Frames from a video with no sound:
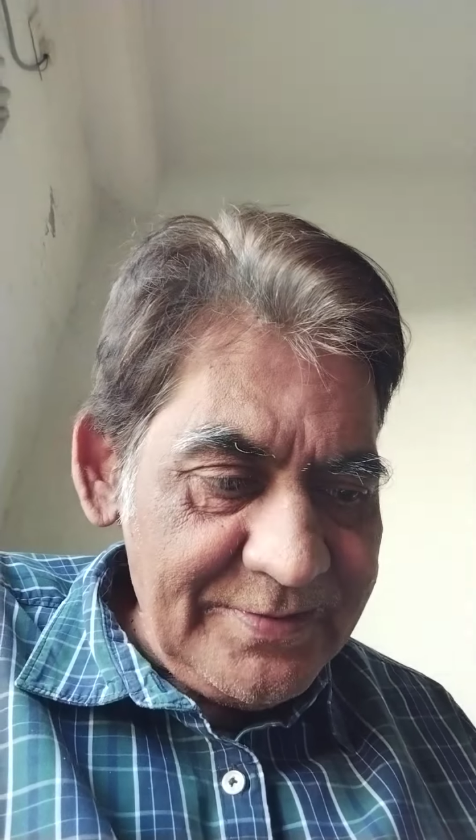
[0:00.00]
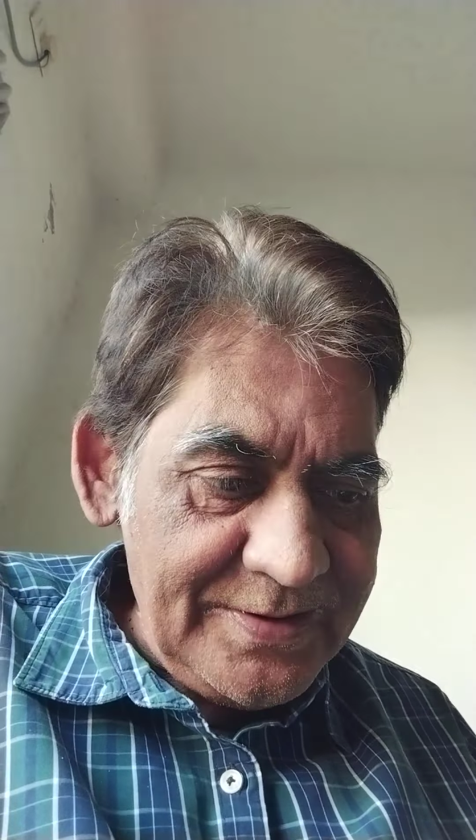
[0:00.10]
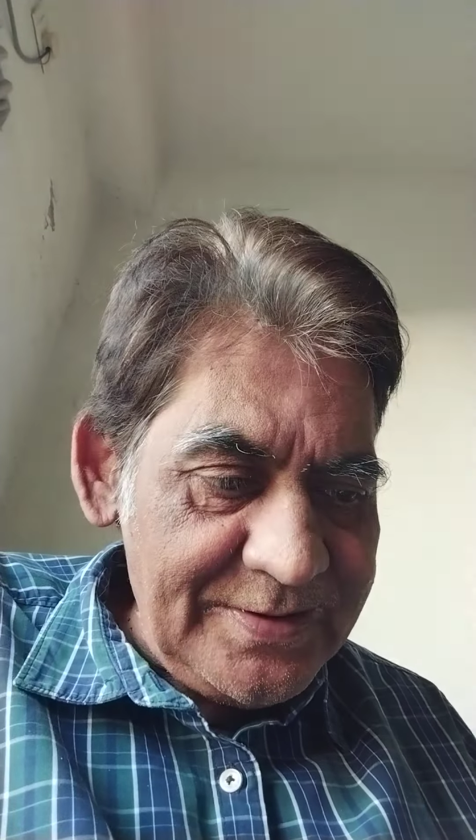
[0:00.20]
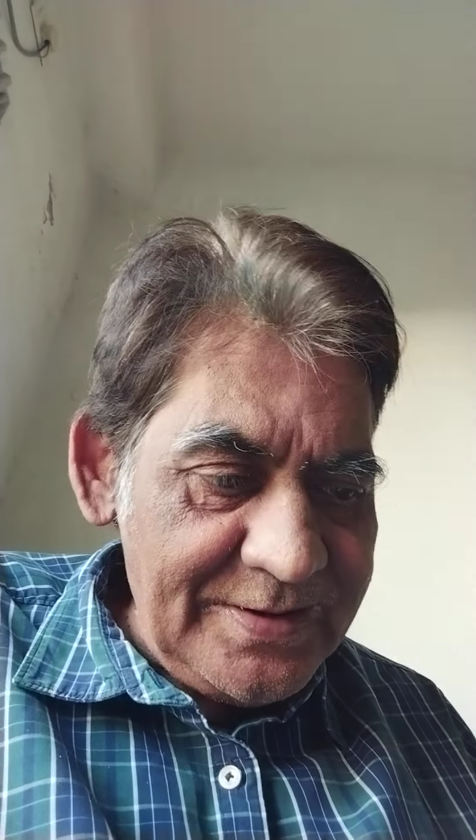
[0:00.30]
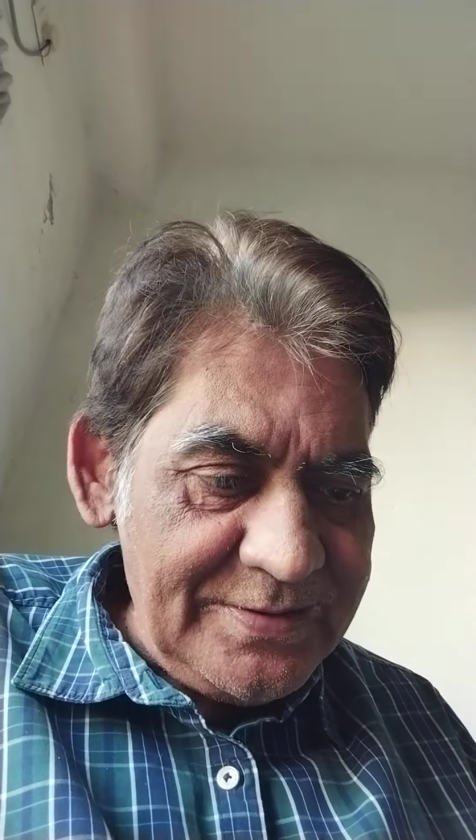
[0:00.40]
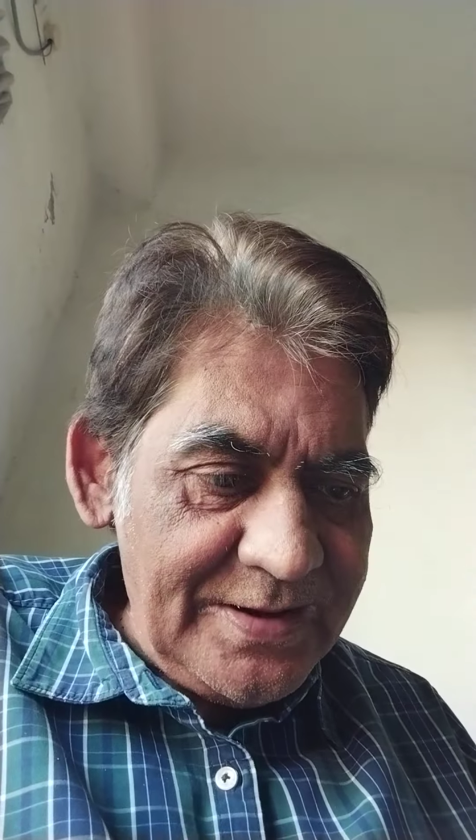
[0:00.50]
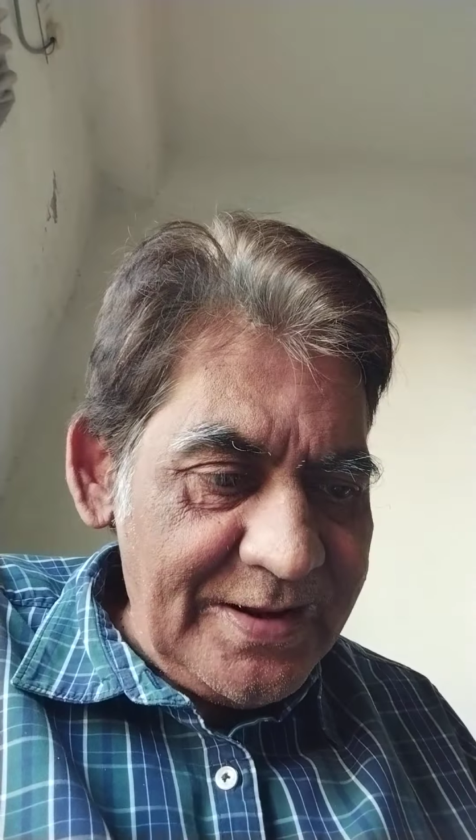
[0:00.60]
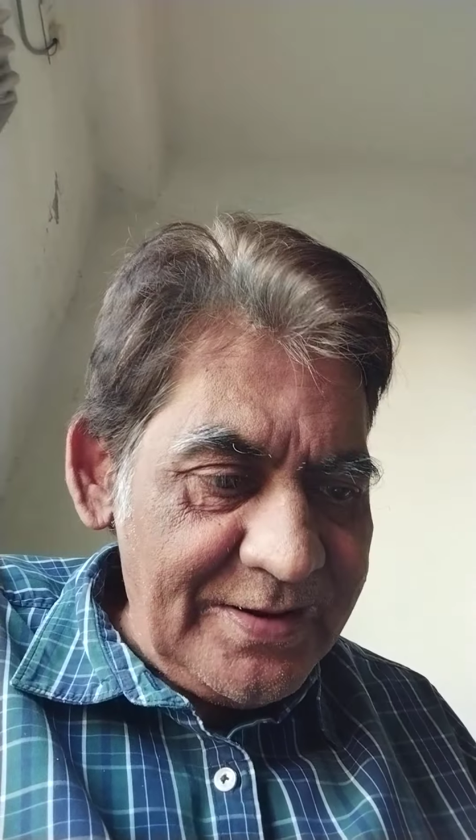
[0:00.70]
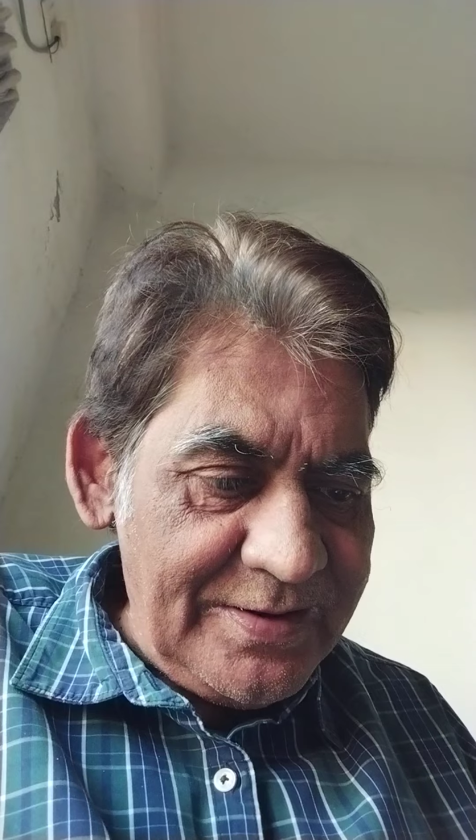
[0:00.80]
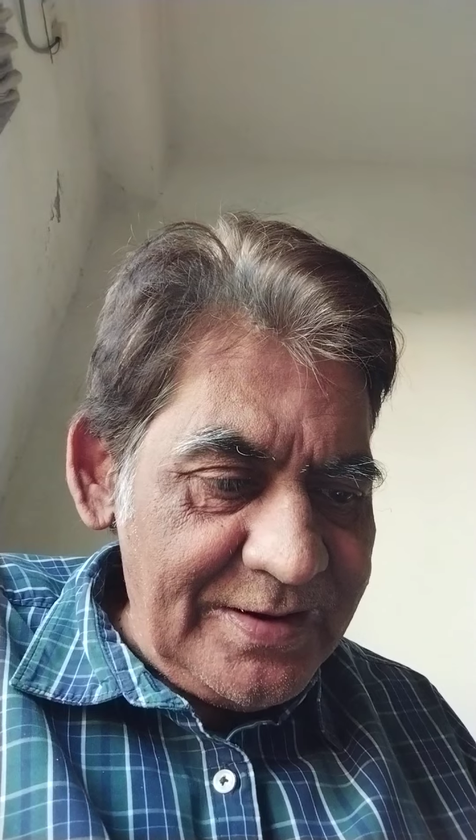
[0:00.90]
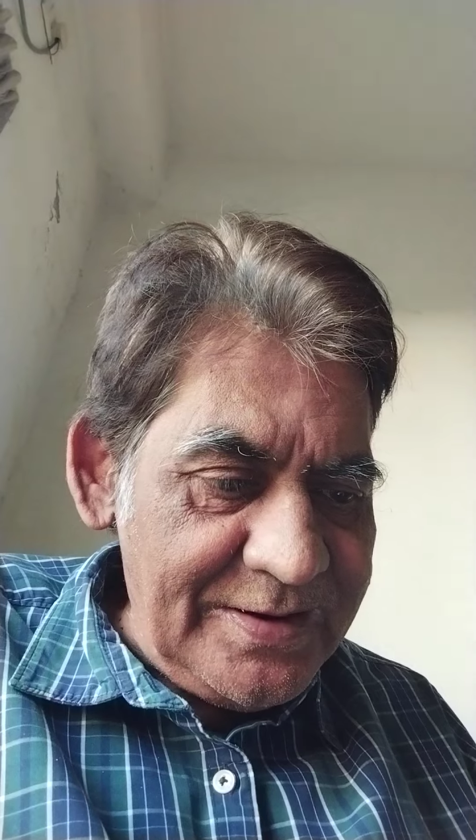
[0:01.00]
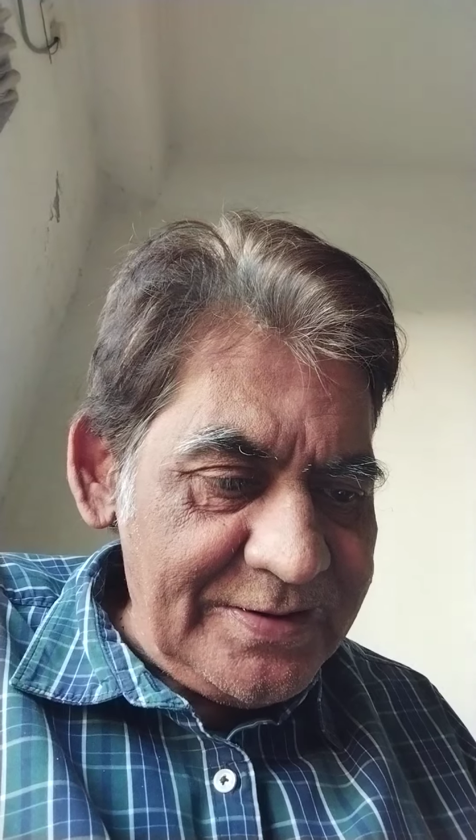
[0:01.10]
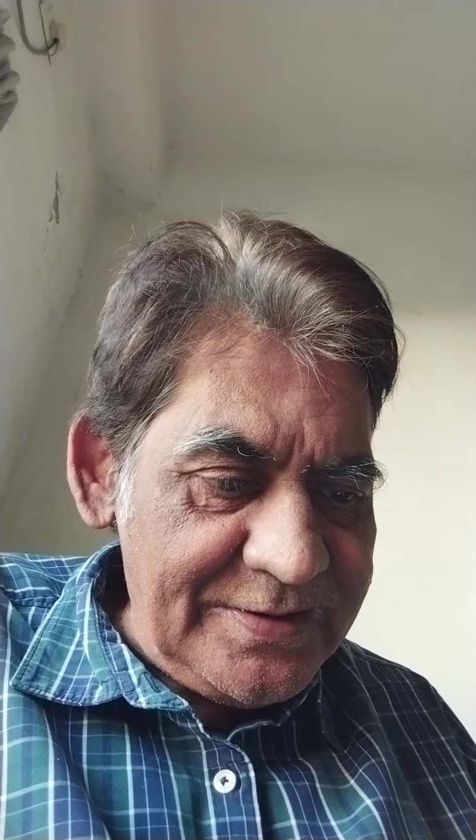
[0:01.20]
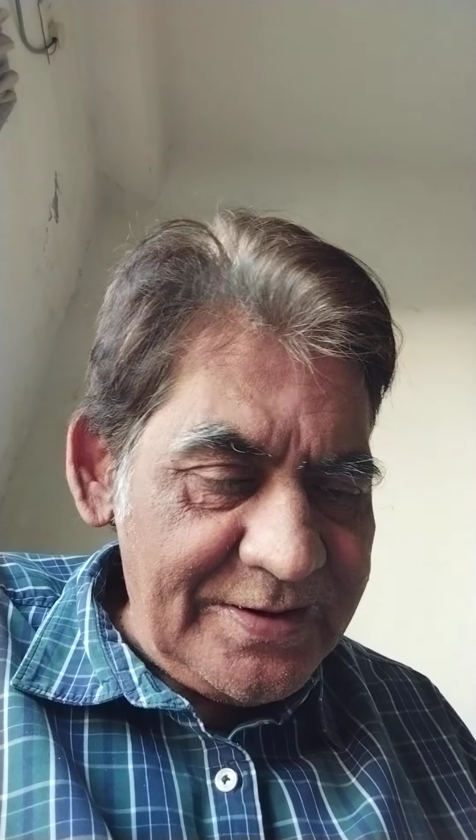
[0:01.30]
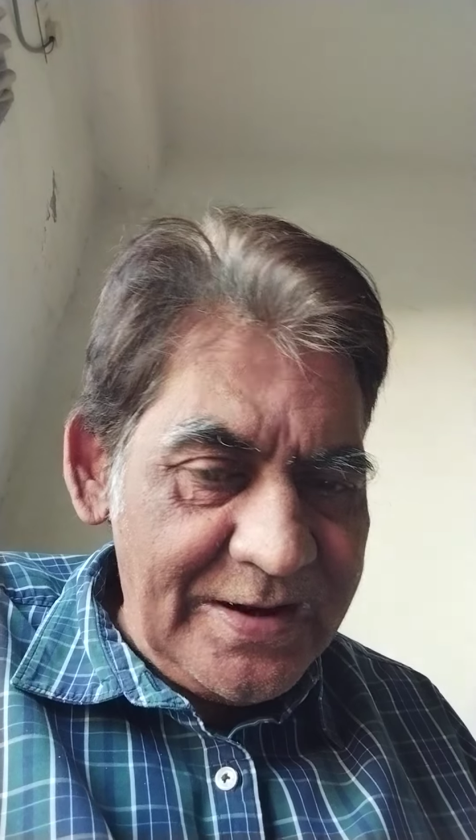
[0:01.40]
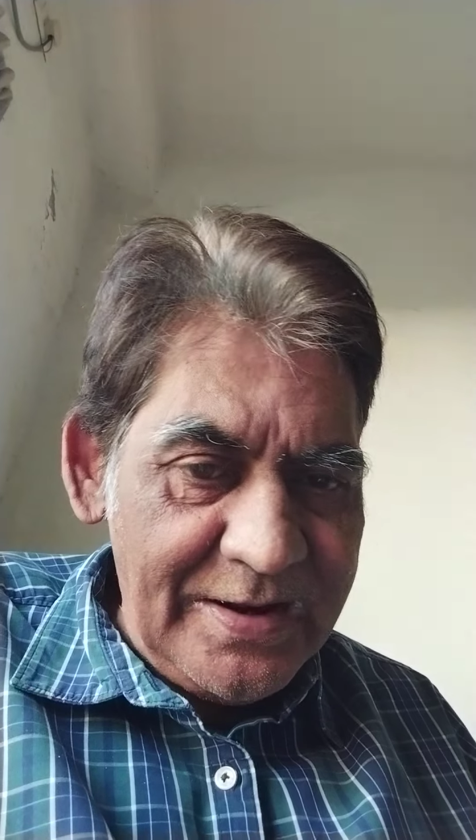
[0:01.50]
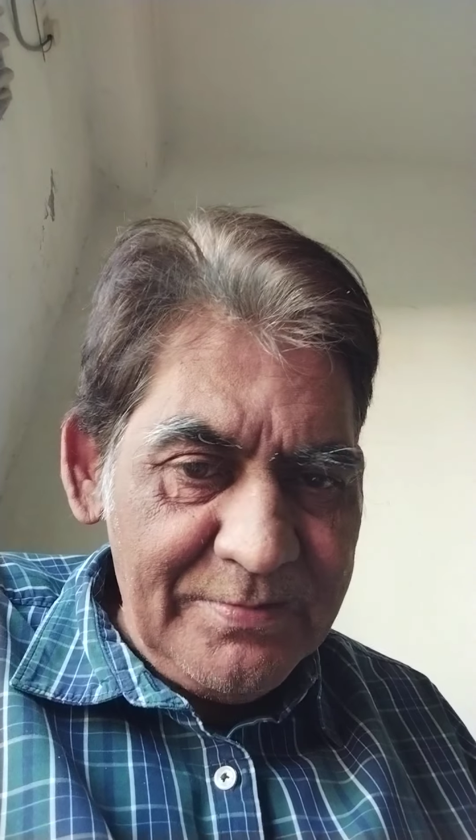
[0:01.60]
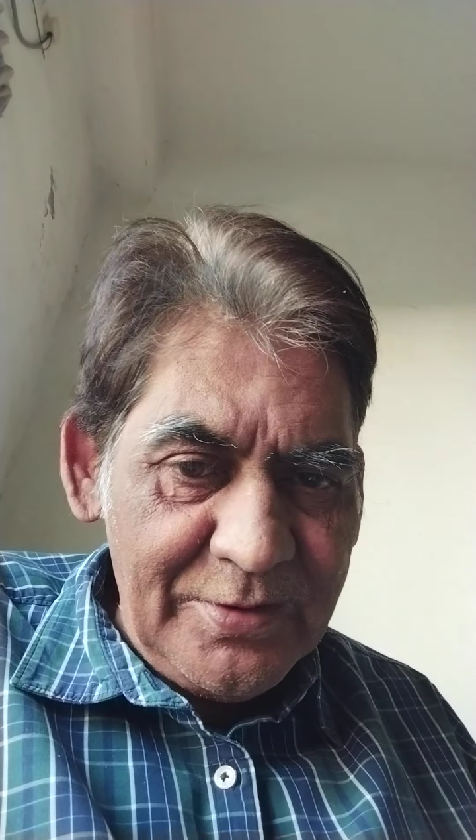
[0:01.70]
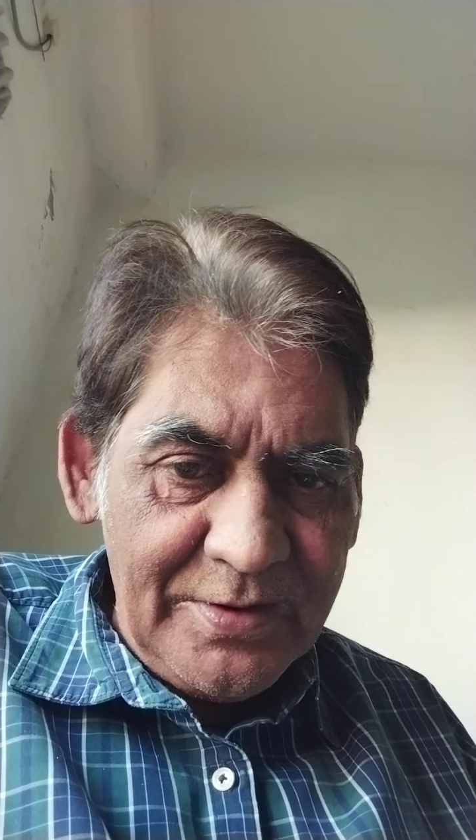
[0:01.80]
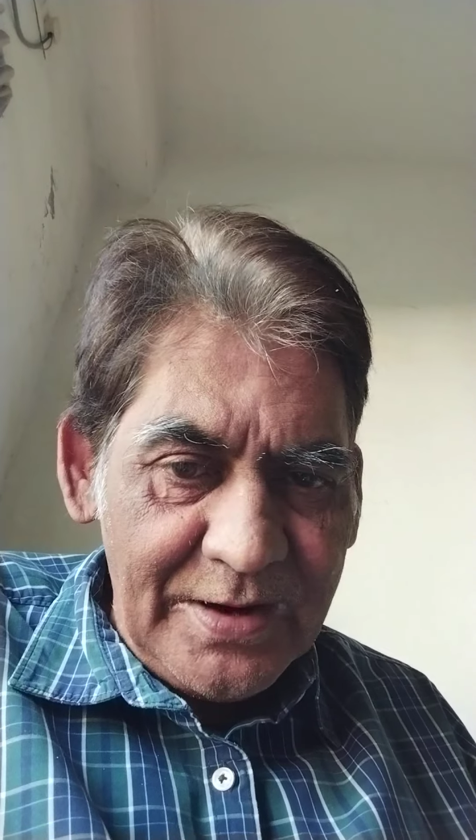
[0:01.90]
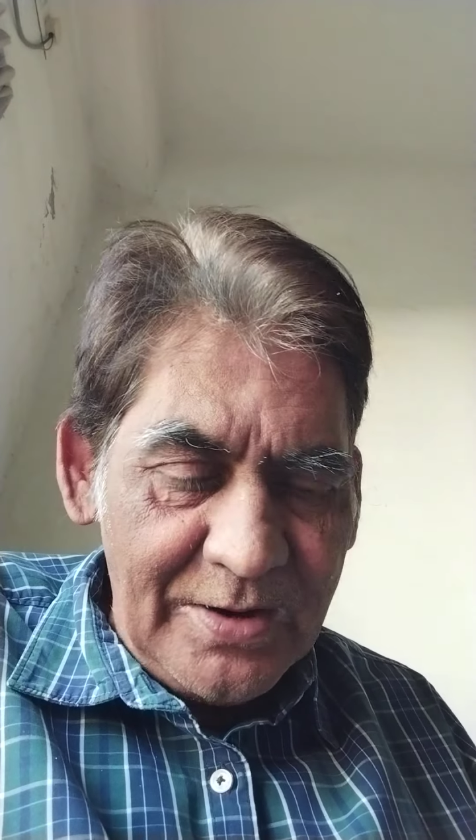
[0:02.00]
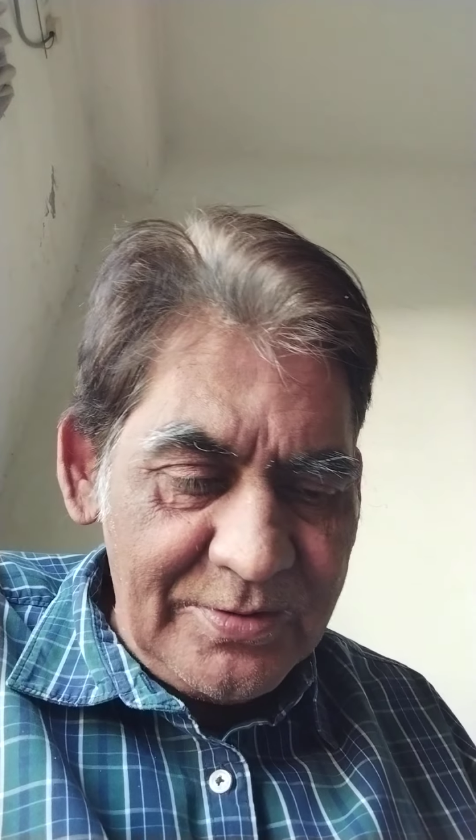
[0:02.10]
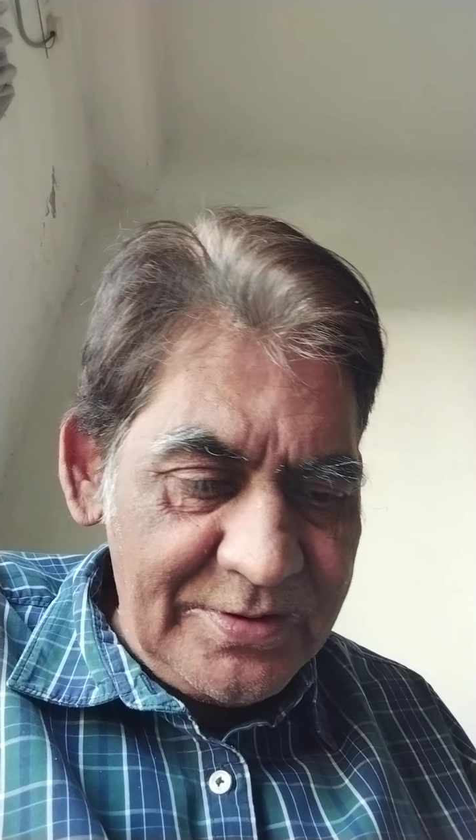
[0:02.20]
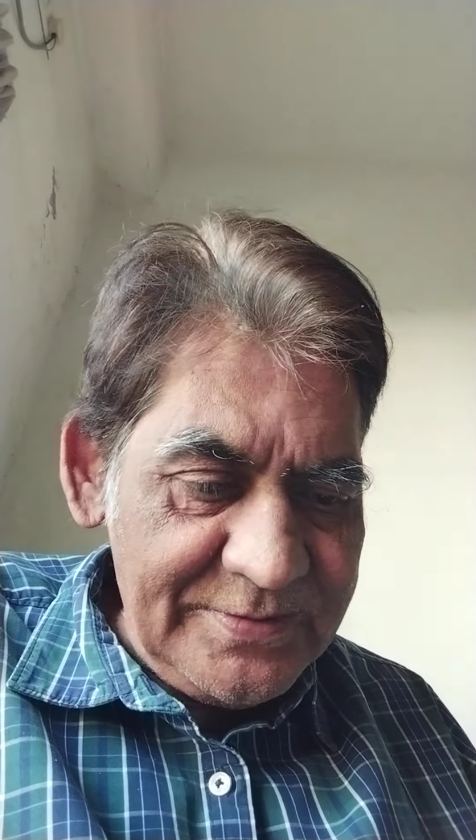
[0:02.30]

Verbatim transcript: whether they are really in the game or not.